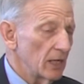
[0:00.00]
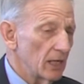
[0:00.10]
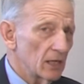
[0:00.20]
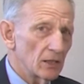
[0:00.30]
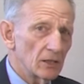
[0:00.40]

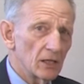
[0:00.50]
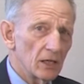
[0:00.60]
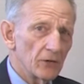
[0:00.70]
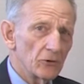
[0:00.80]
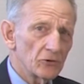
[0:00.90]
and
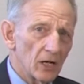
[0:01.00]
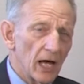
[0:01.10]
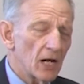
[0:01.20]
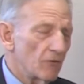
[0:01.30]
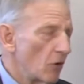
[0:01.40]
there's a
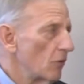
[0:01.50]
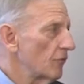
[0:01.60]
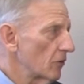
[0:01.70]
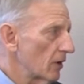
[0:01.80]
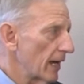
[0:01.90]
lot of
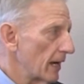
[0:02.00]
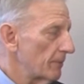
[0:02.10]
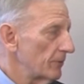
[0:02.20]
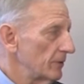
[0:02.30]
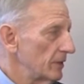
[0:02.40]

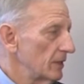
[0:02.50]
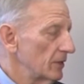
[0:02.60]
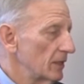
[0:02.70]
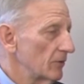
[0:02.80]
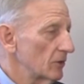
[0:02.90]
overlap
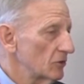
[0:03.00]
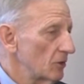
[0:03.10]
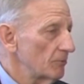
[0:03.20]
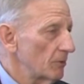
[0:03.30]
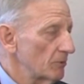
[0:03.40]
in the
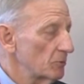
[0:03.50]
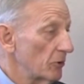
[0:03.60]
symptoms,